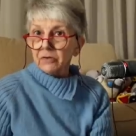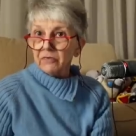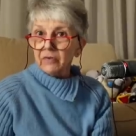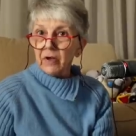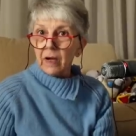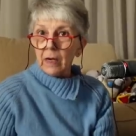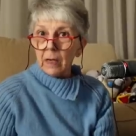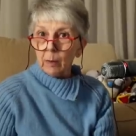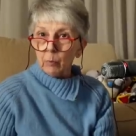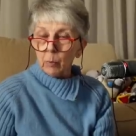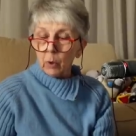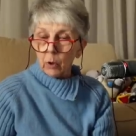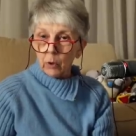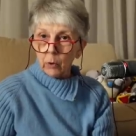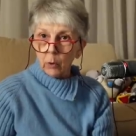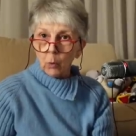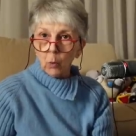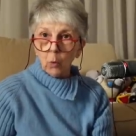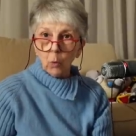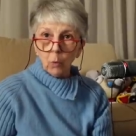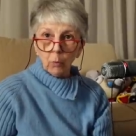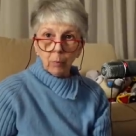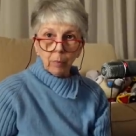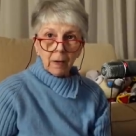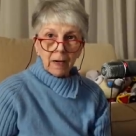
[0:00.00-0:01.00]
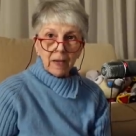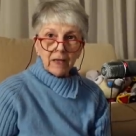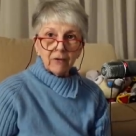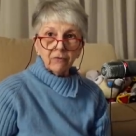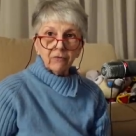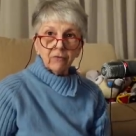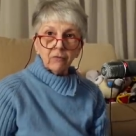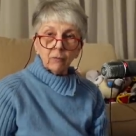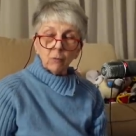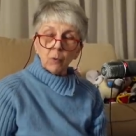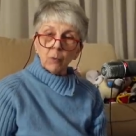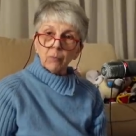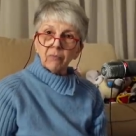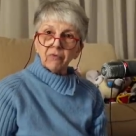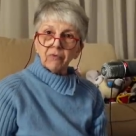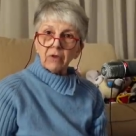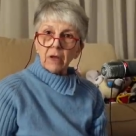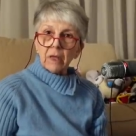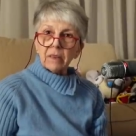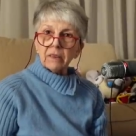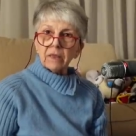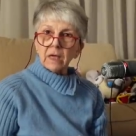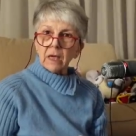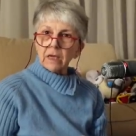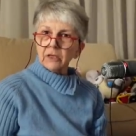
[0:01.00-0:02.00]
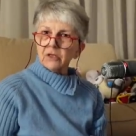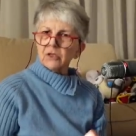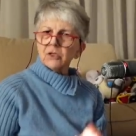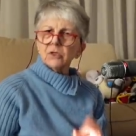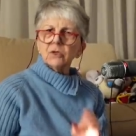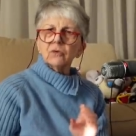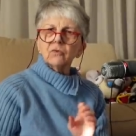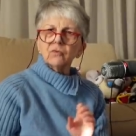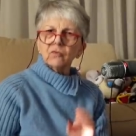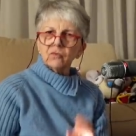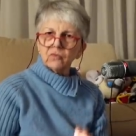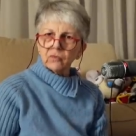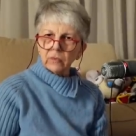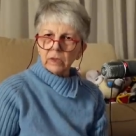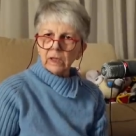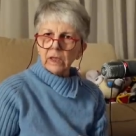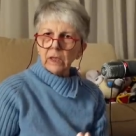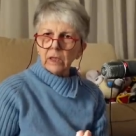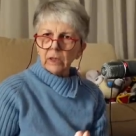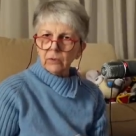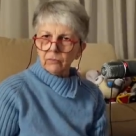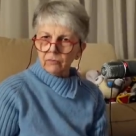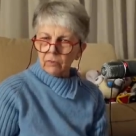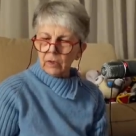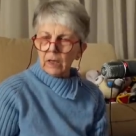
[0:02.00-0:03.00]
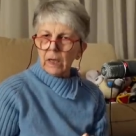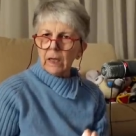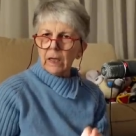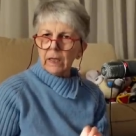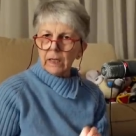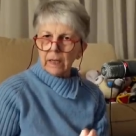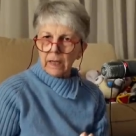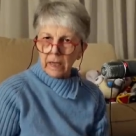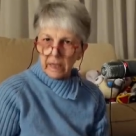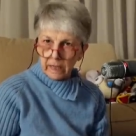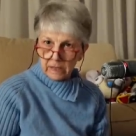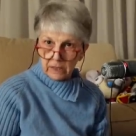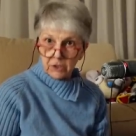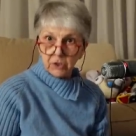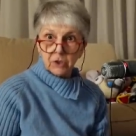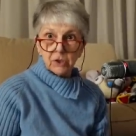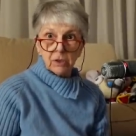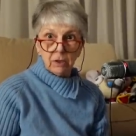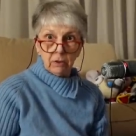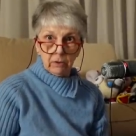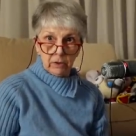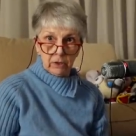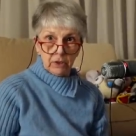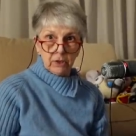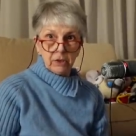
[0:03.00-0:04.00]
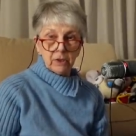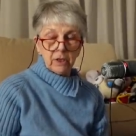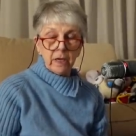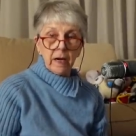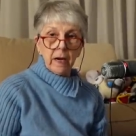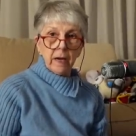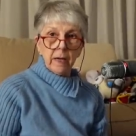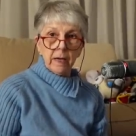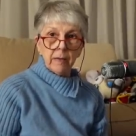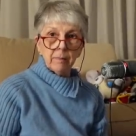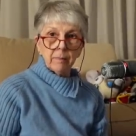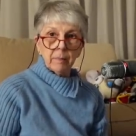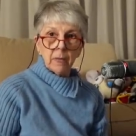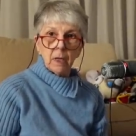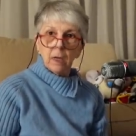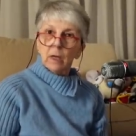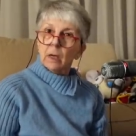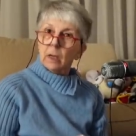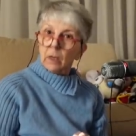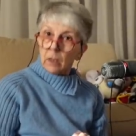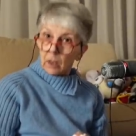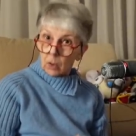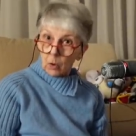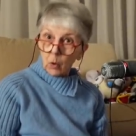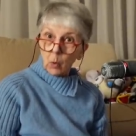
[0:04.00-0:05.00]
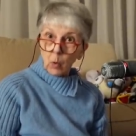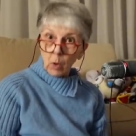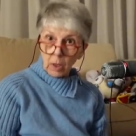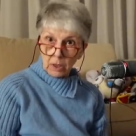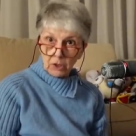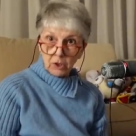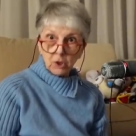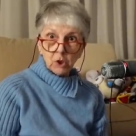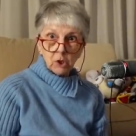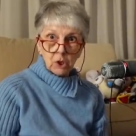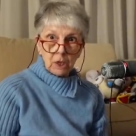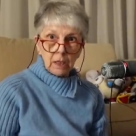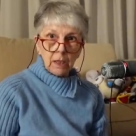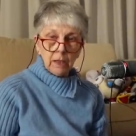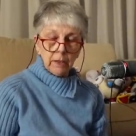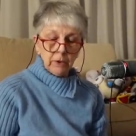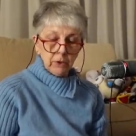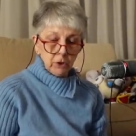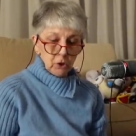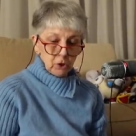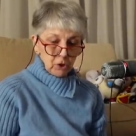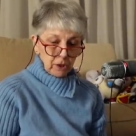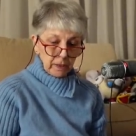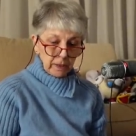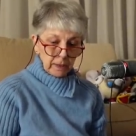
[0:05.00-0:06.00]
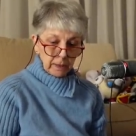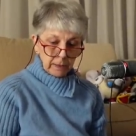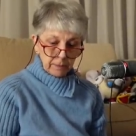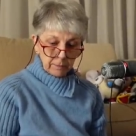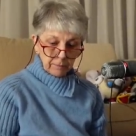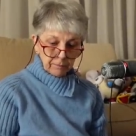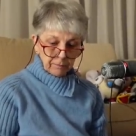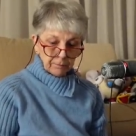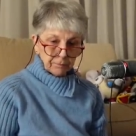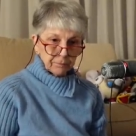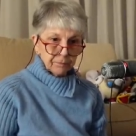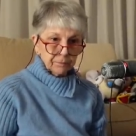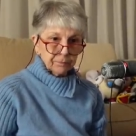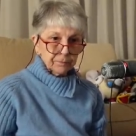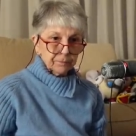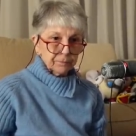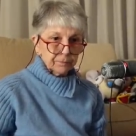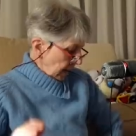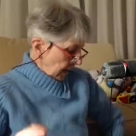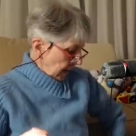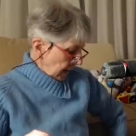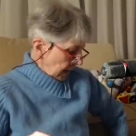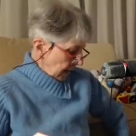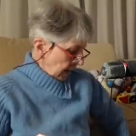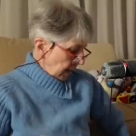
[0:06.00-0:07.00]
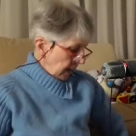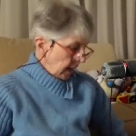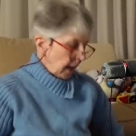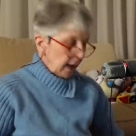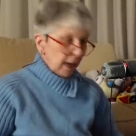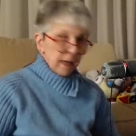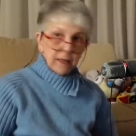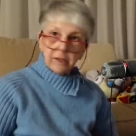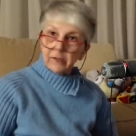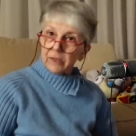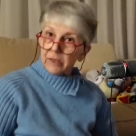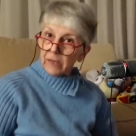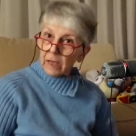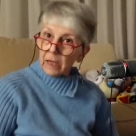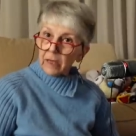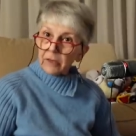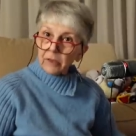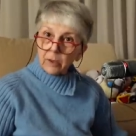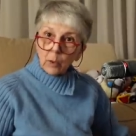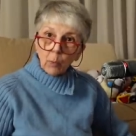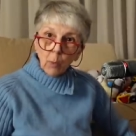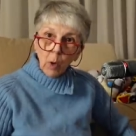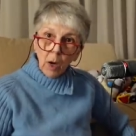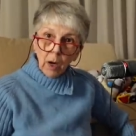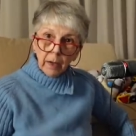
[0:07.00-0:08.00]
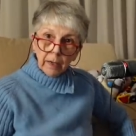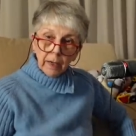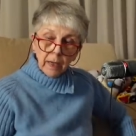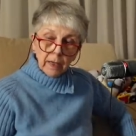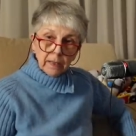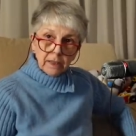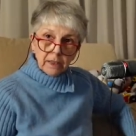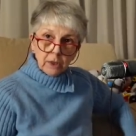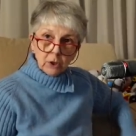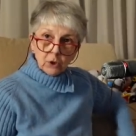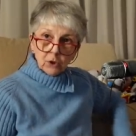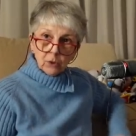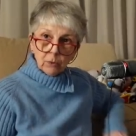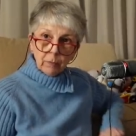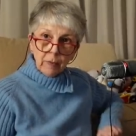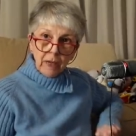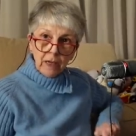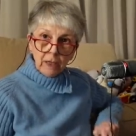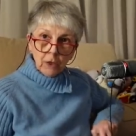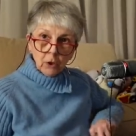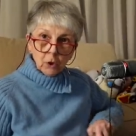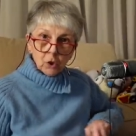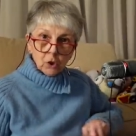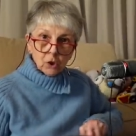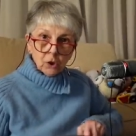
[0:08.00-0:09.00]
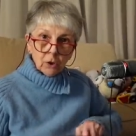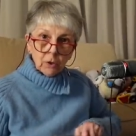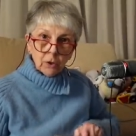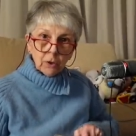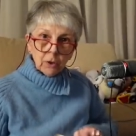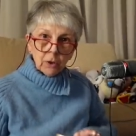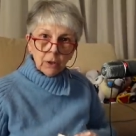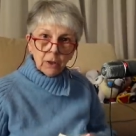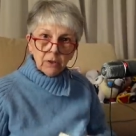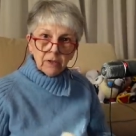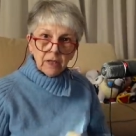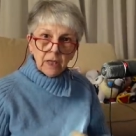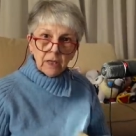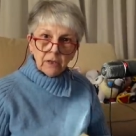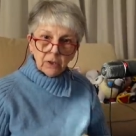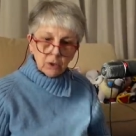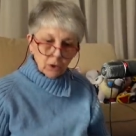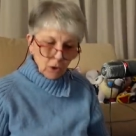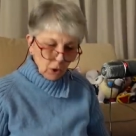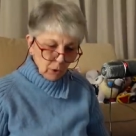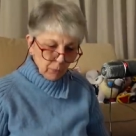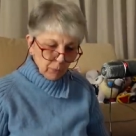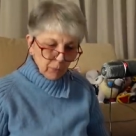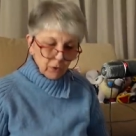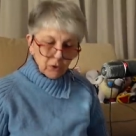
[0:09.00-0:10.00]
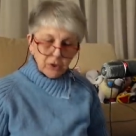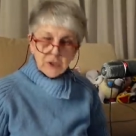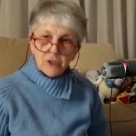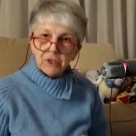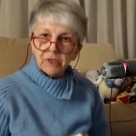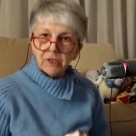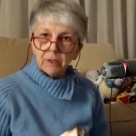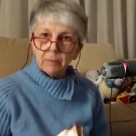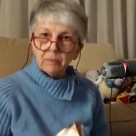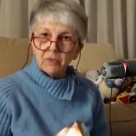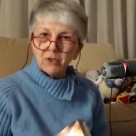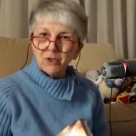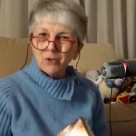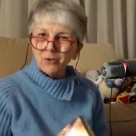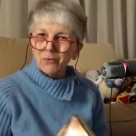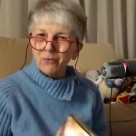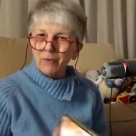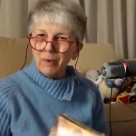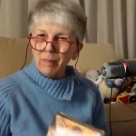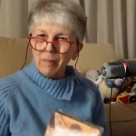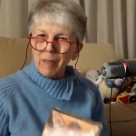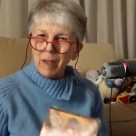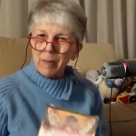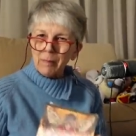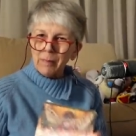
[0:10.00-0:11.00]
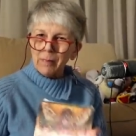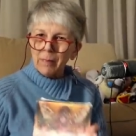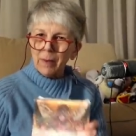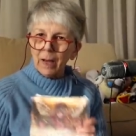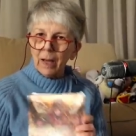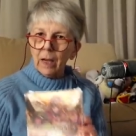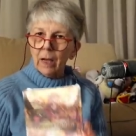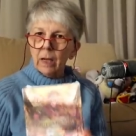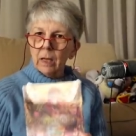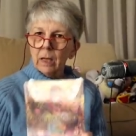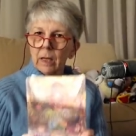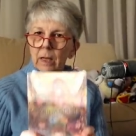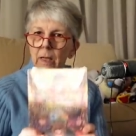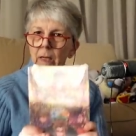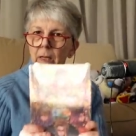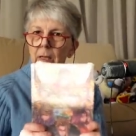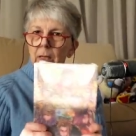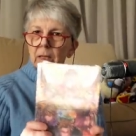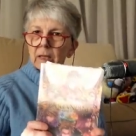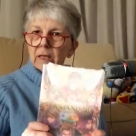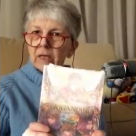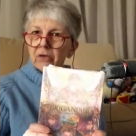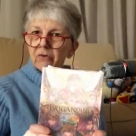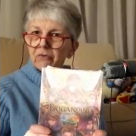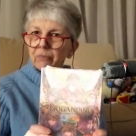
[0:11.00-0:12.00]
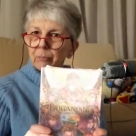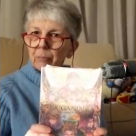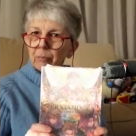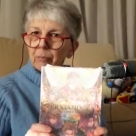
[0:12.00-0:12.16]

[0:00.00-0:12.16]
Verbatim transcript: available on all platforms, and that is a really excellent game, quite challenging. And the other one I need to mention that nobody seems to remember is